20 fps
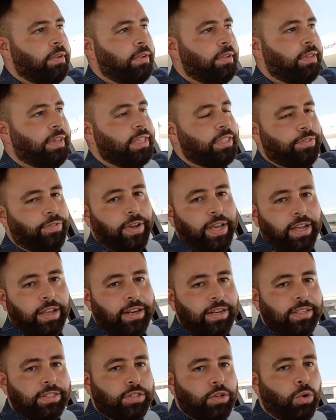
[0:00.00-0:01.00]
This
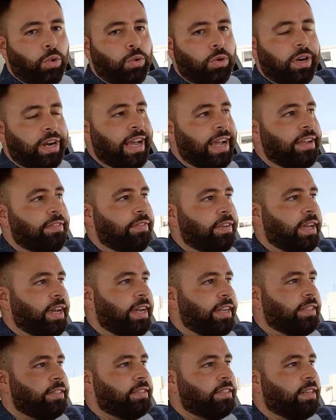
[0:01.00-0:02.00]
vehicle is called an
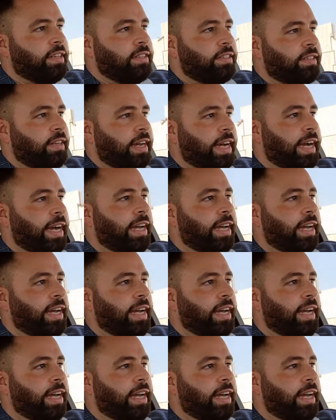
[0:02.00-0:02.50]
AVIATOR,